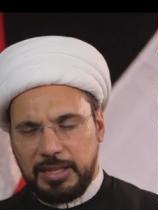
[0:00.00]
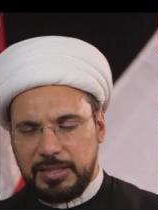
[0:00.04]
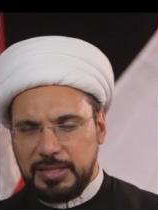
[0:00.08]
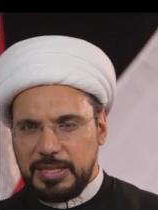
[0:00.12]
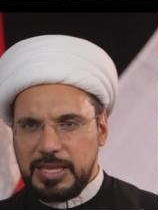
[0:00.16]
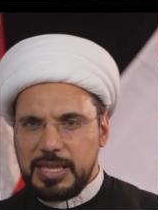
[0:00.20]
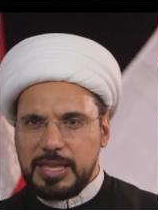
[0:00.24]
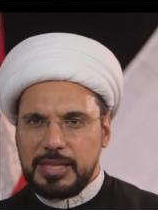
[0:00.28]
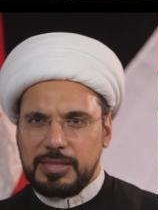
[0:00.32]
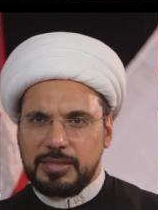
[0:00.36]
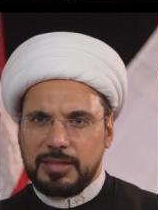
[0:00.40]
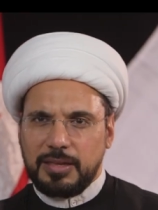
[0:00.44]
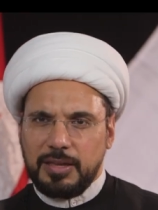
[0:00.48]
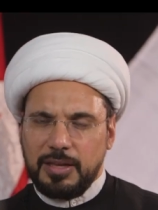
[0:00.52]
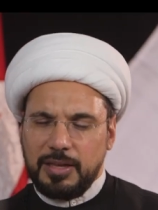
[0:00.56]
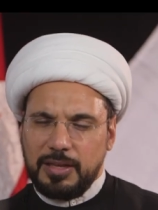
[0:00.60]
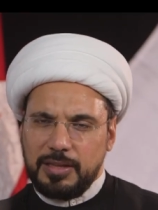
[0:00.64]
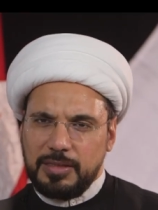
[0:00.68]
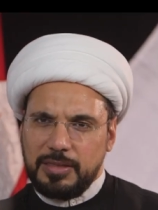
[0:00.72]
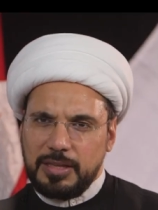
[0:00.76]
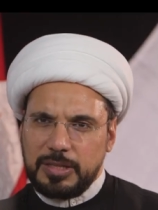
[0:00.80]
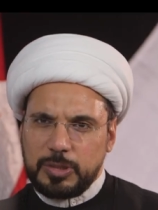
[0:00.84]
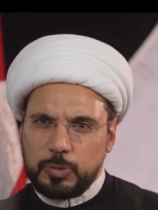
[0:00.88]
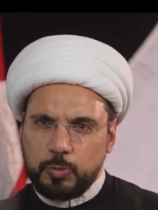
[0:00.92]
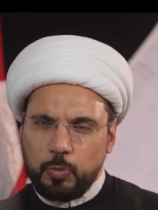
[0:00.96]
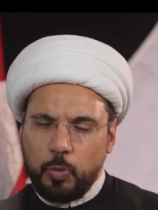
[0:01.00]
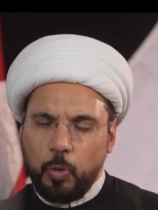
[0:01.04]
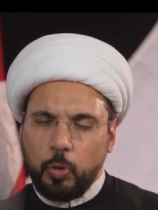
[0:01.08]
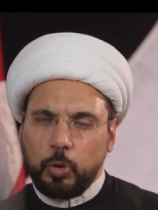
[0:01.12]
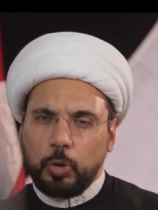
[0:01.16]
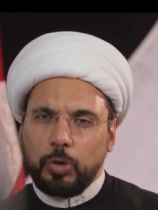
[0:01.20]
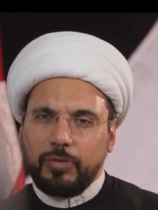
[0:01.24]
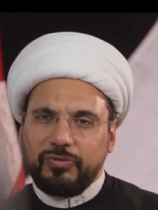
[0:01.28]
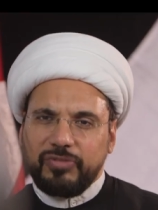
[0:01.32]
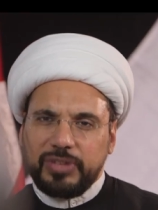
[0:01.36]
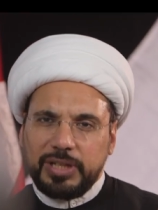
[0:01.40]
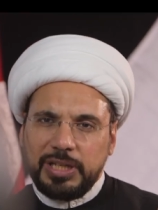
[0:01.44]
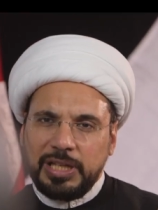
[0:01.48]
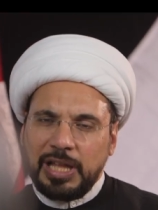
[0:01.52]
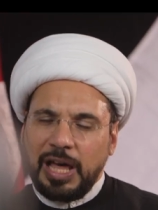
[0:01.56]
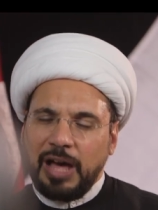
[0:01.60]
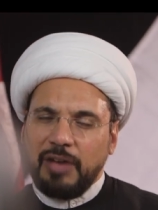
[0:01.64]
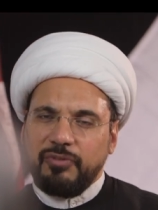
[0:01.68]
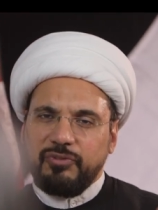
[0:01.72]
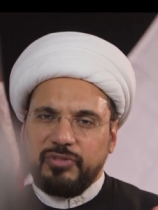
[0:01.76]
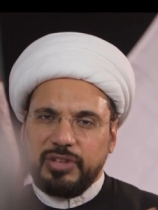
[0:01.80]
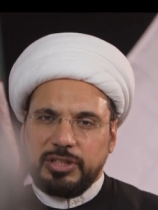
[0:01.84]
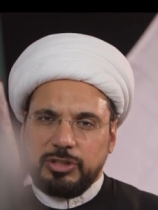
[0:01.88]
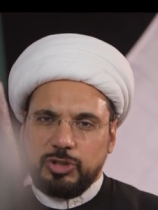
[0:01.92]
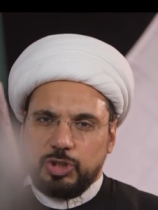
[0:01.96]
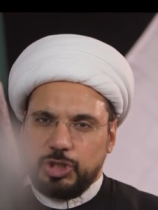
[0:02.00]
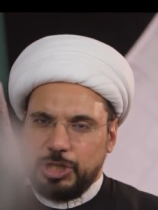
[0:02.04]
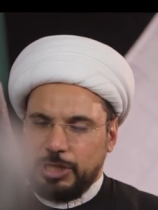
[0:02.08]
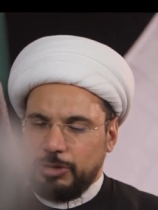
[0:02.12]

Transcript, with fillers: and indeed this walk of love and